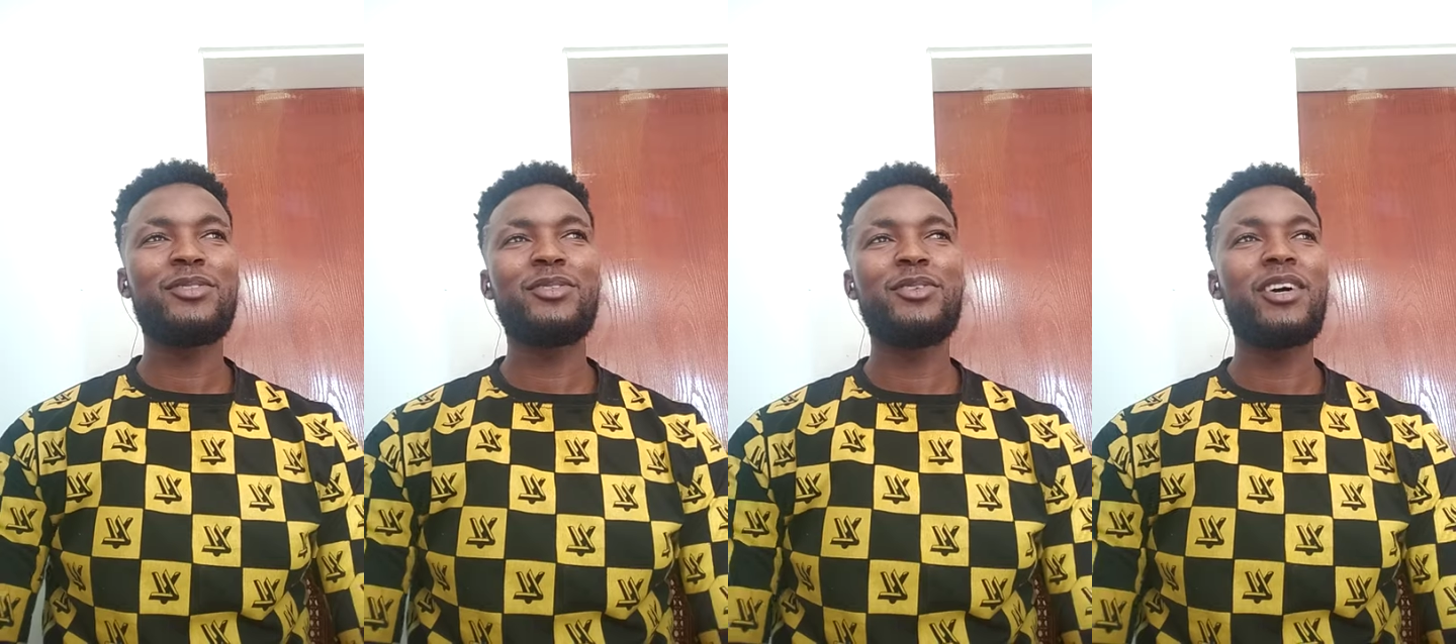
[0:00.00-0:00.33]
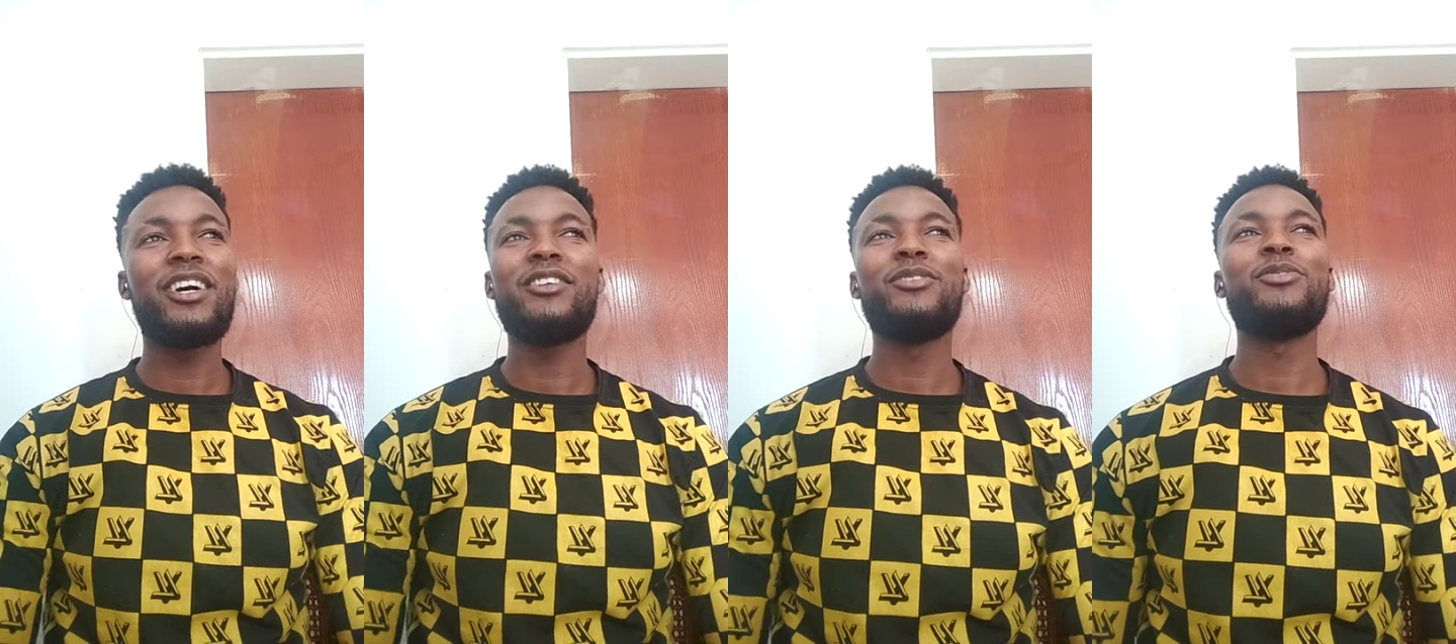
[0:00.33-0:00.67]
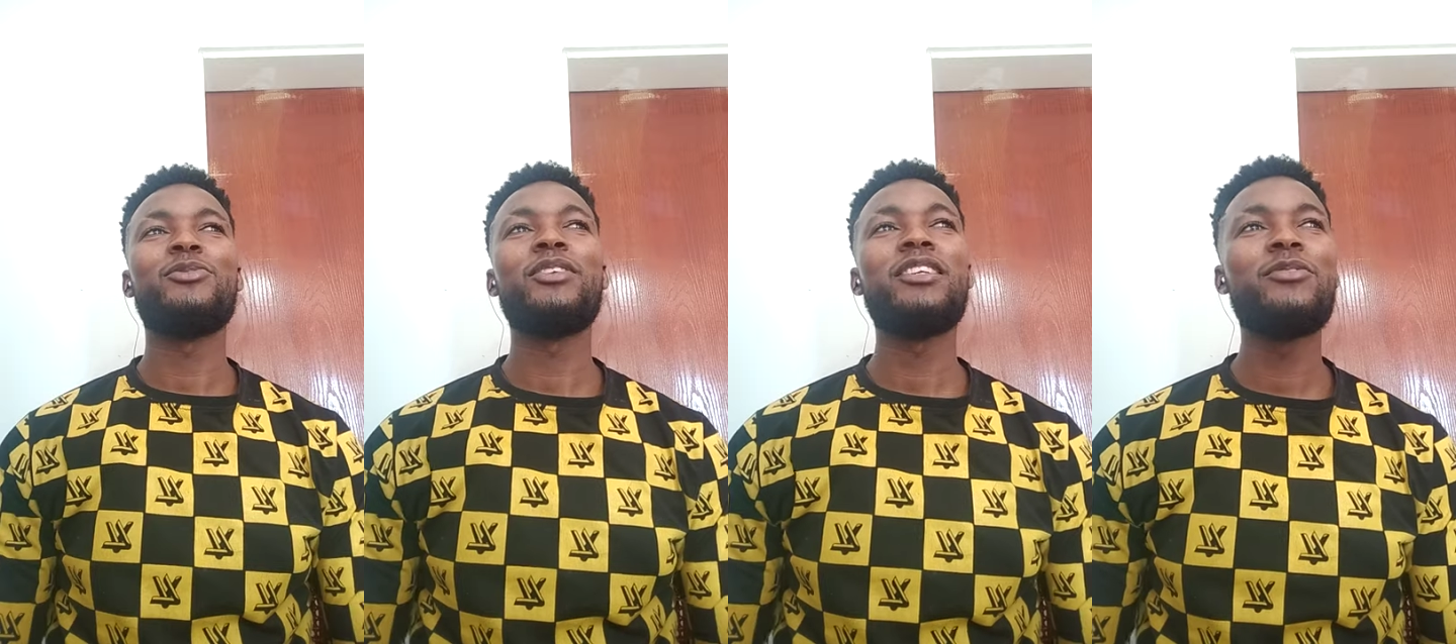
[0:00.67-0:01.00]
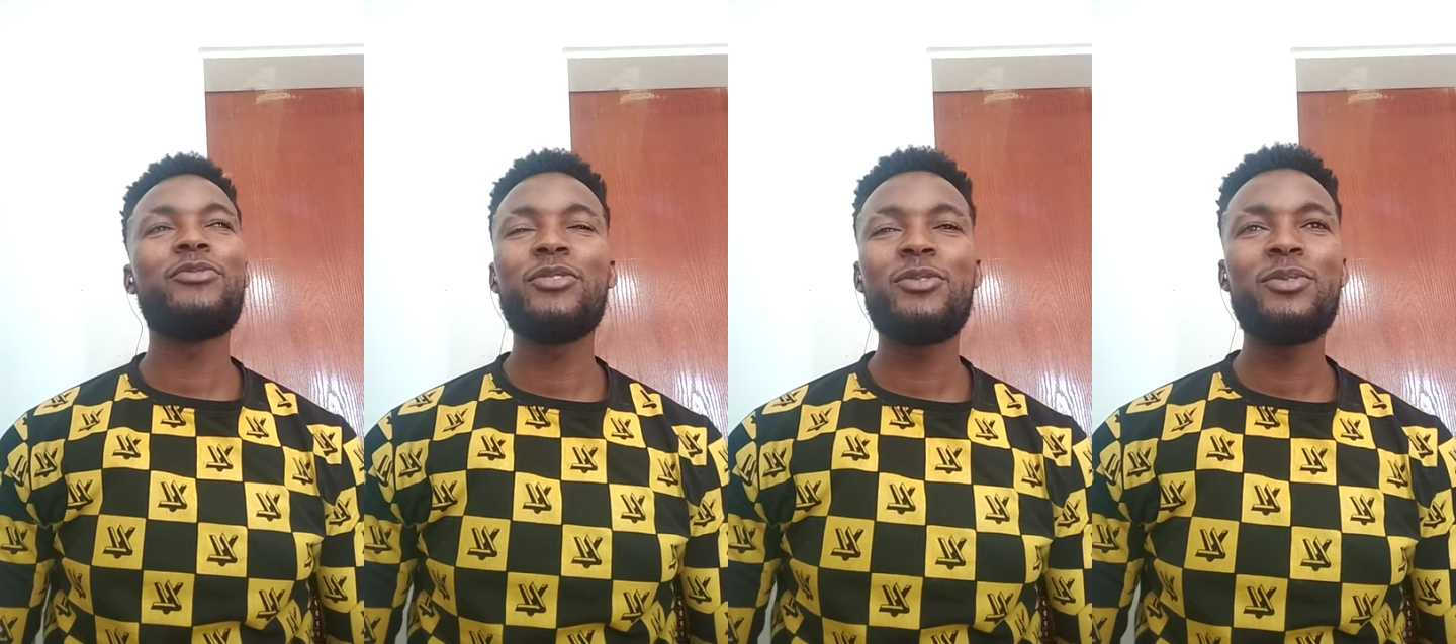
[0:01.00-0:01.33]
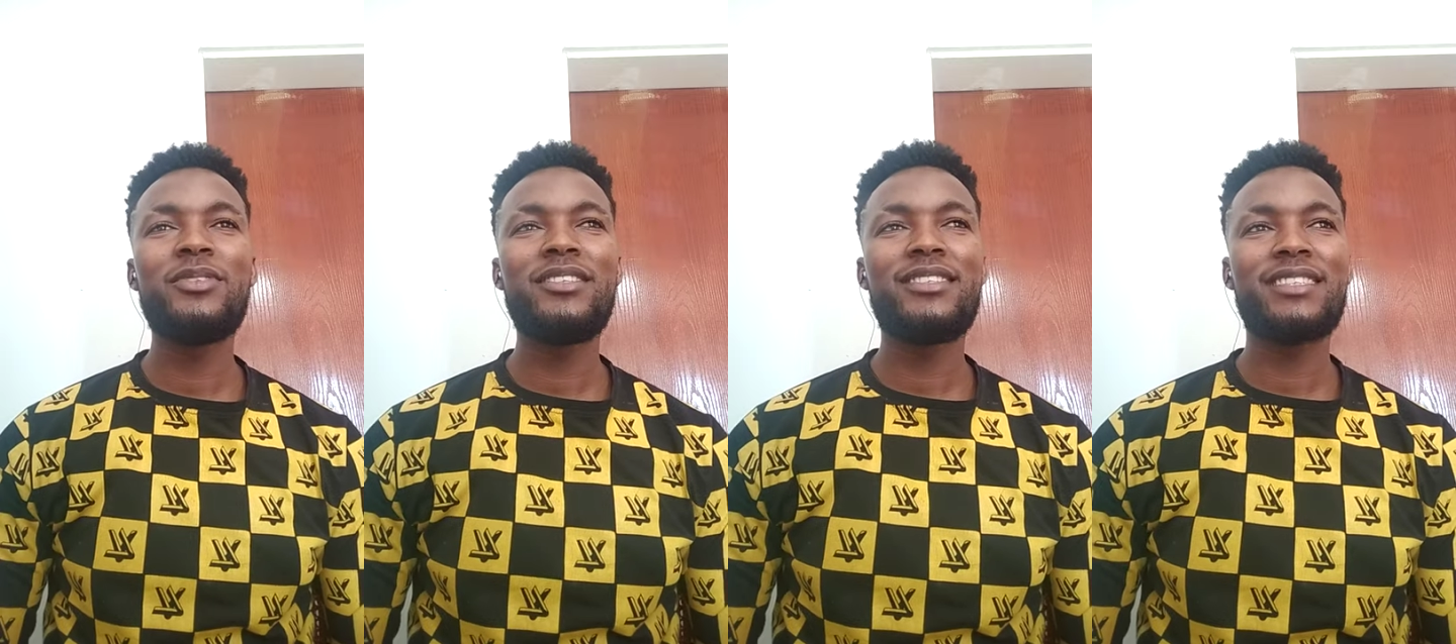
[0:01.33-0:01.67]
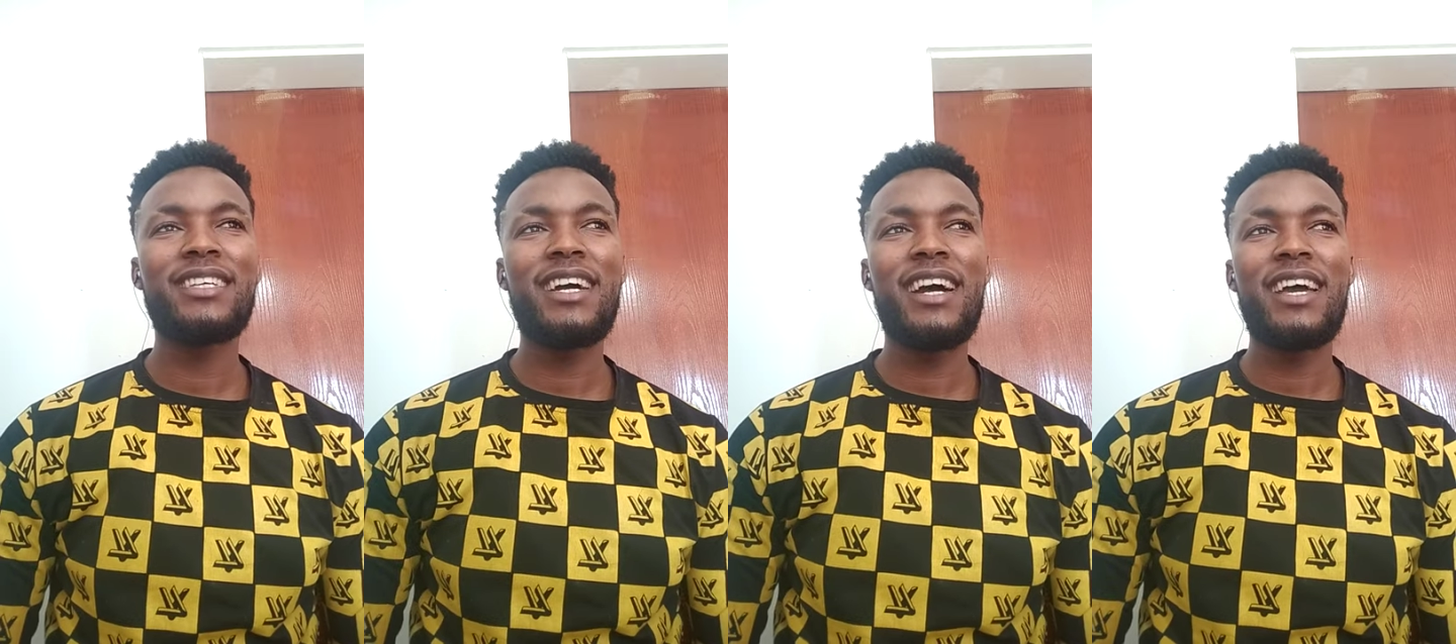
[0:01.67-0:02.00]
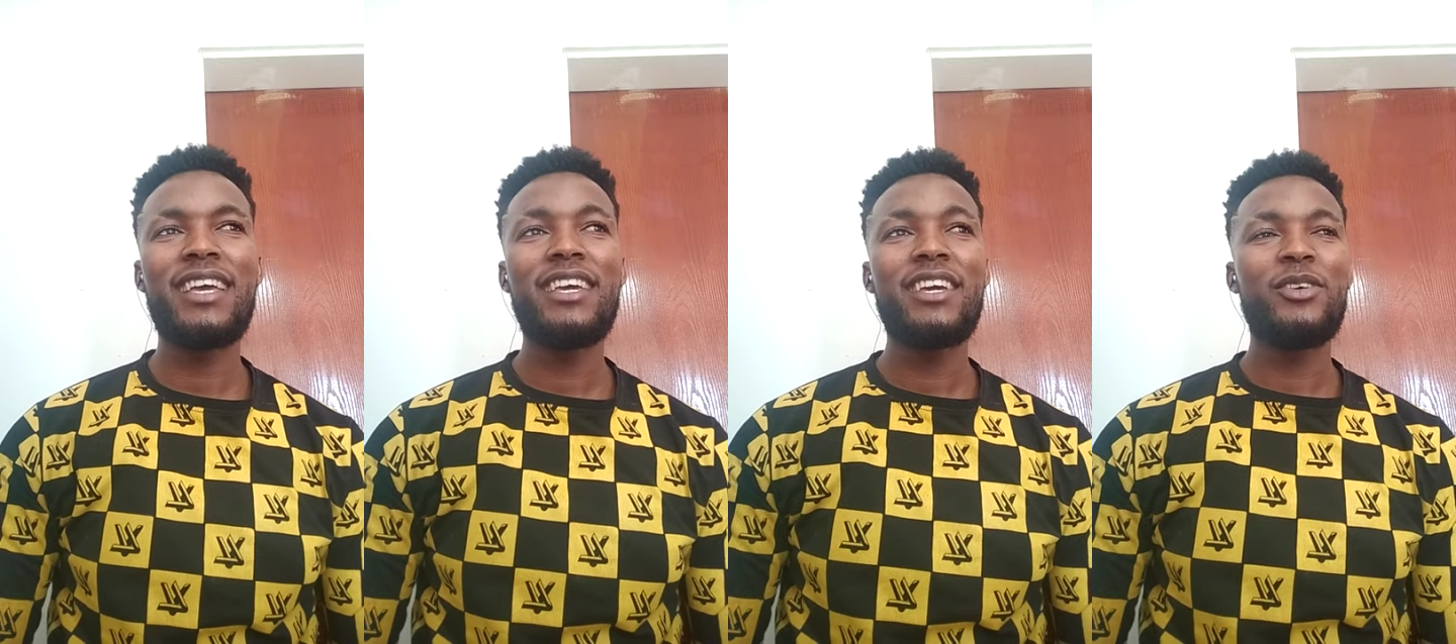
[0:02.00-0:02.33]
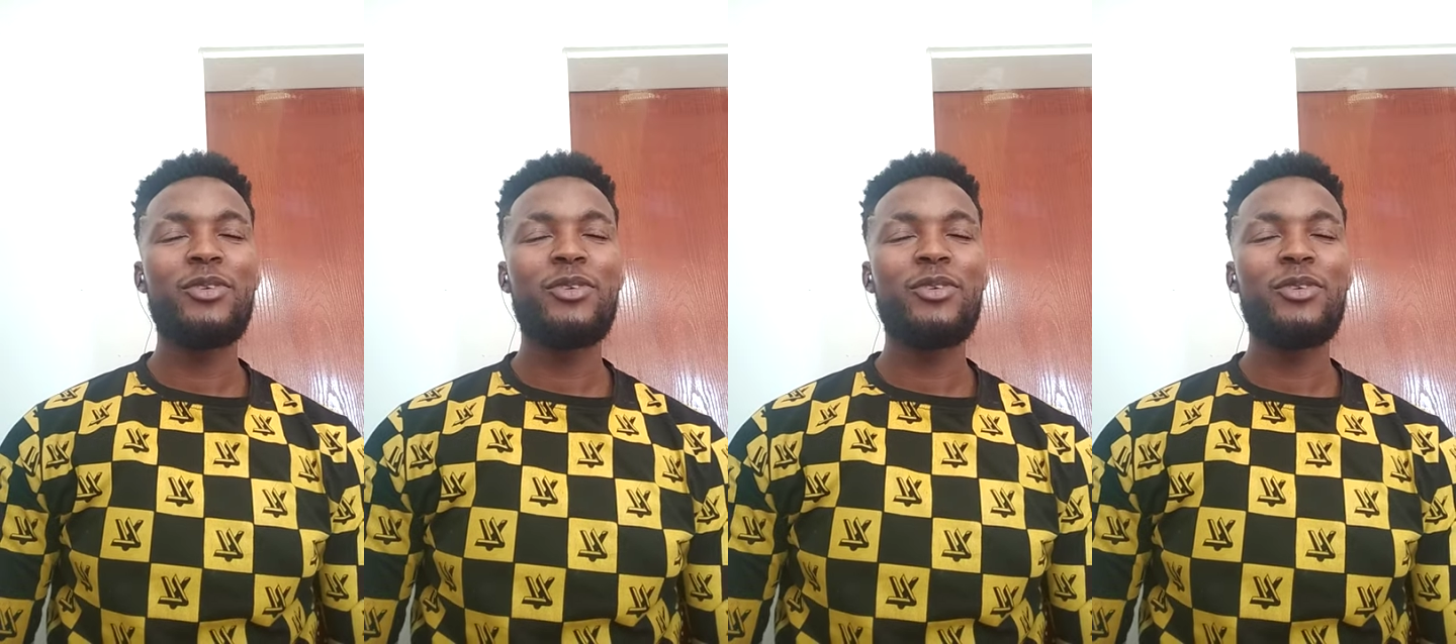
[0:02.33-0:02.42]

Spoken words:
to you and you really feel this guy,